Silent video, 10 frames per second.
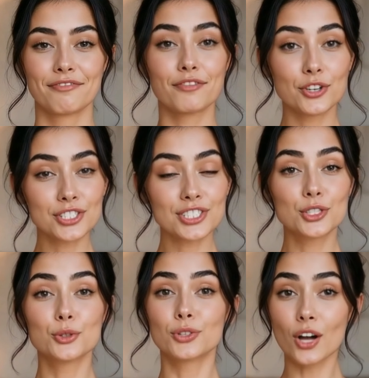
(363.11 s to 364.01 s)
First,
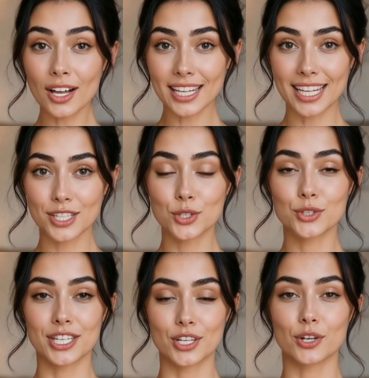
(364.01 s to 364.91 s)
you log in
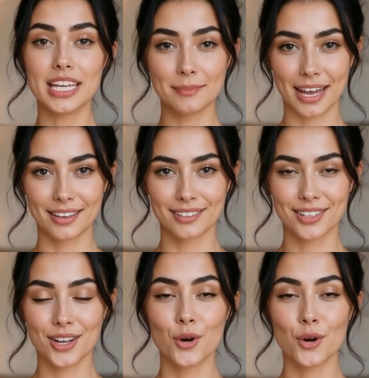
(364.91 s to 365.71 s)
using your email.